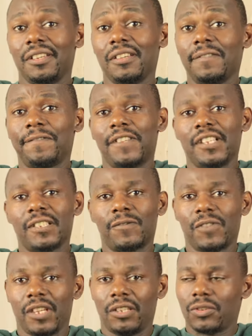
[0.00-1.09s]
If this
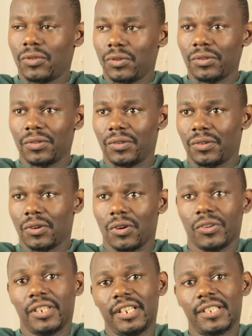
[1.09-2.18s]
video
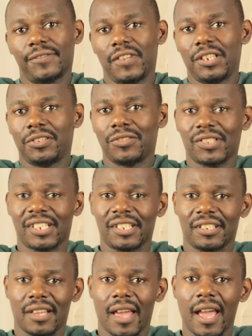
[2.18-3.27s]
or these
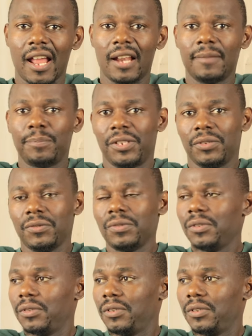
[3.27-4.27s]
videos help you